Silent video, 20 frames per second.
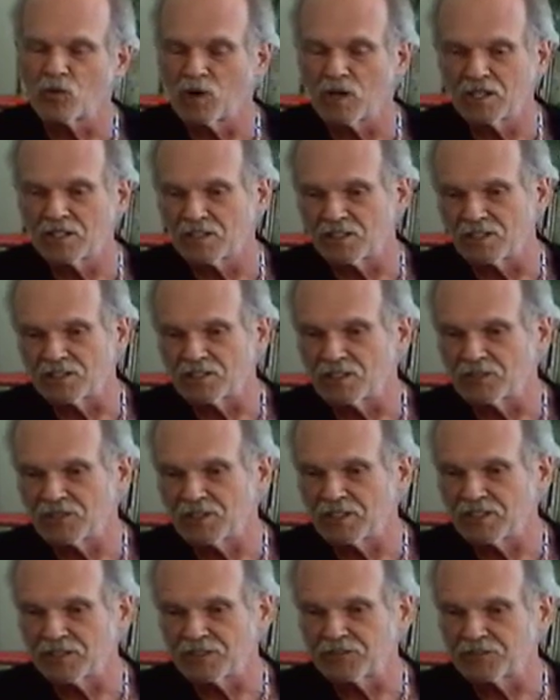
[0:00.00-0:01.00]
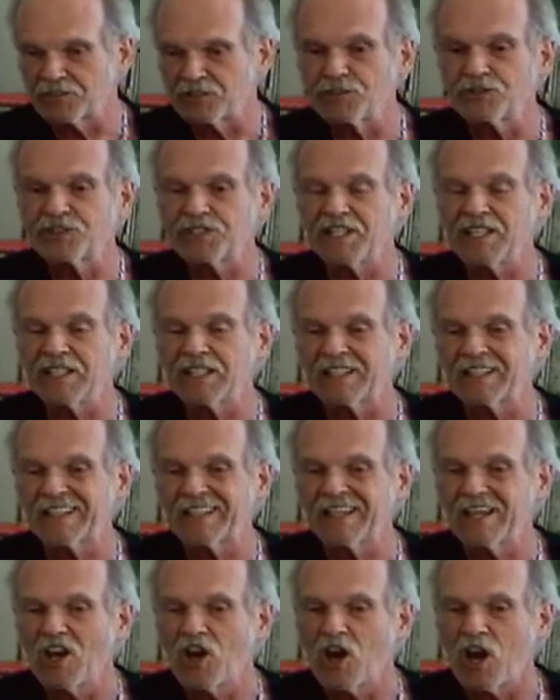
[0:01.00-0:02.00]
one, to
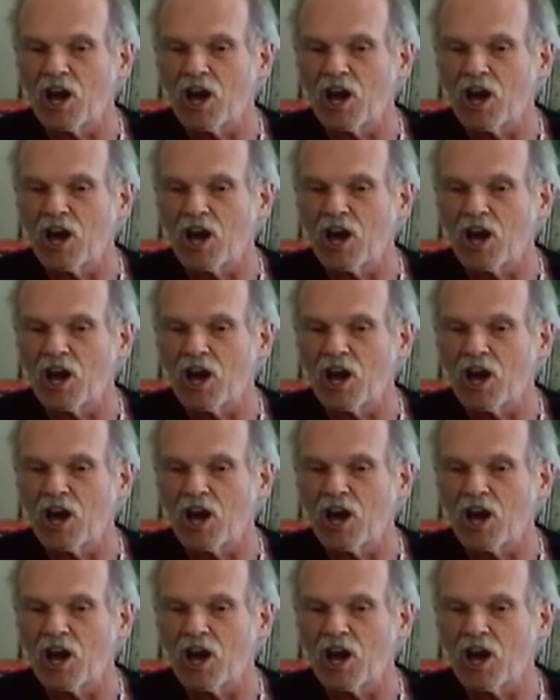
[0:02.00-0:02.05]
think